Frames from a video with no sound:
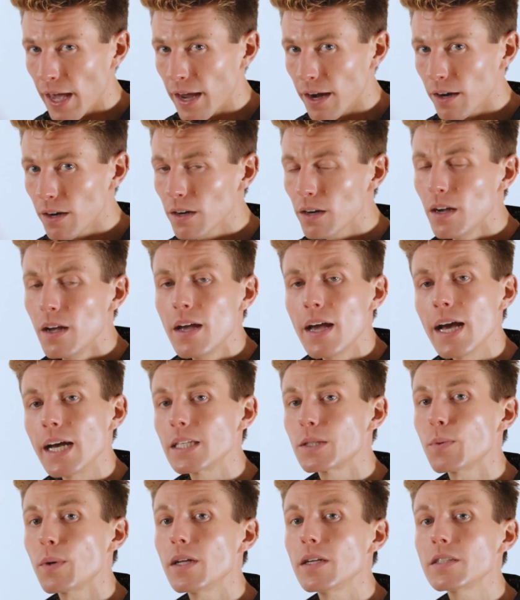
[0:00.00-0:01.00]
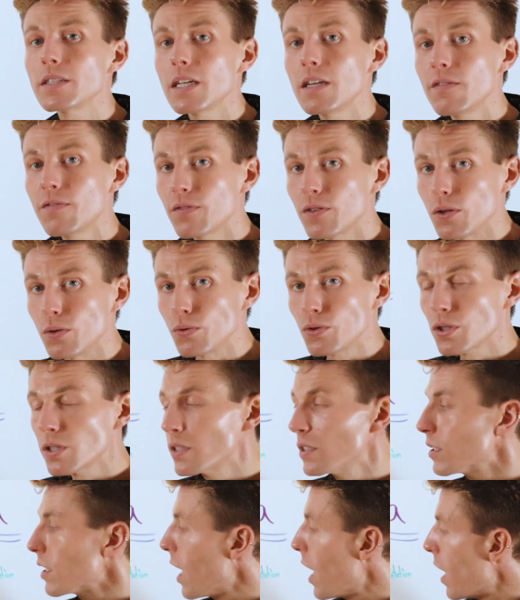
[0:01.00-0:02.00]
care, as well as
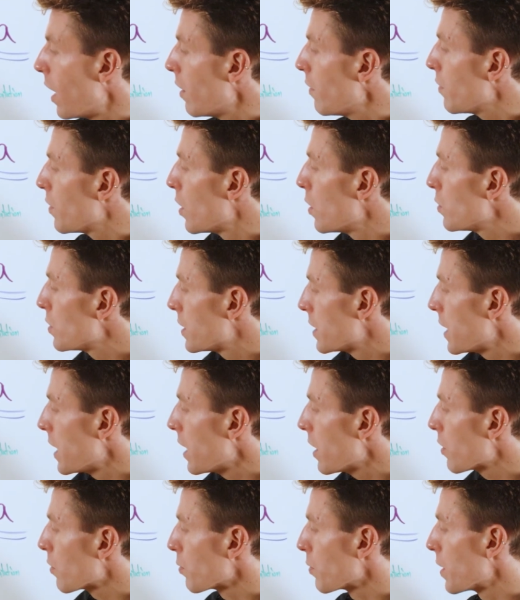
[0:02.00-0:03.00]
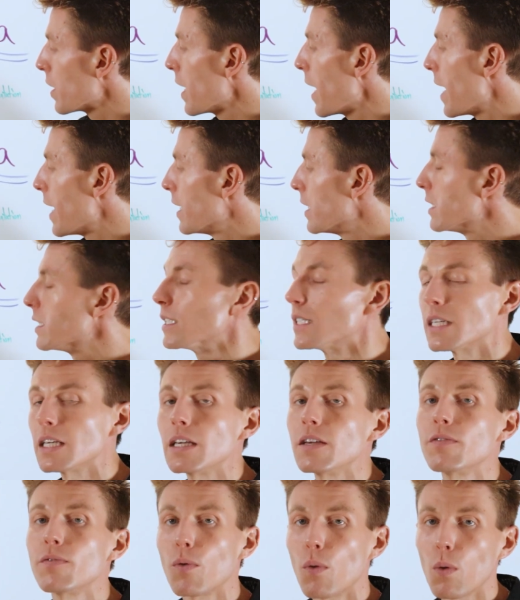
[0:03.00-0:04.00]
infusions of those T3 and
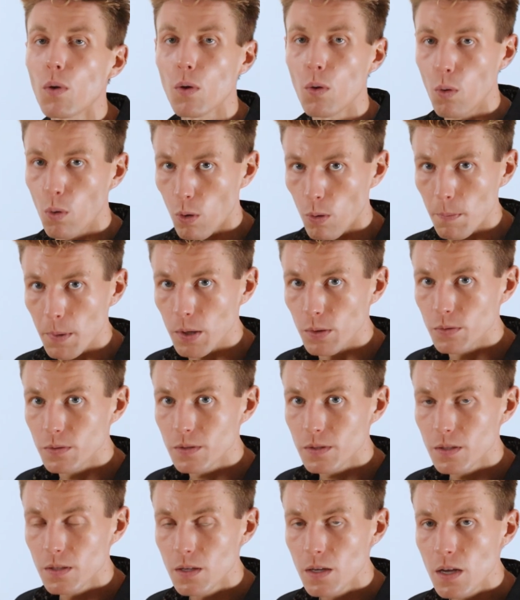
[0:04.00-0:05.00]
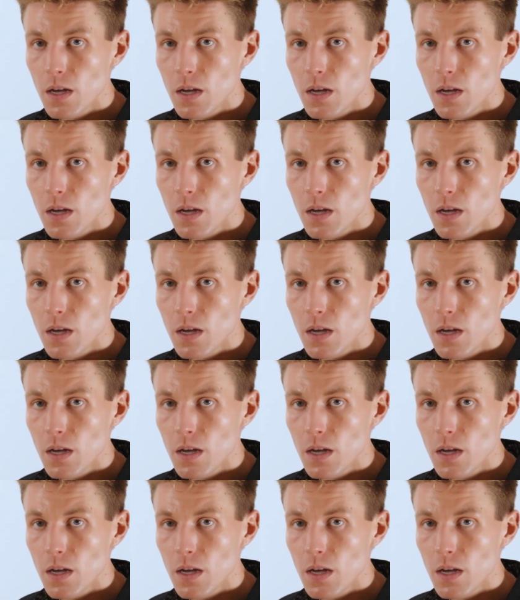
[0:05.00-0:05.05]
T4 hormones.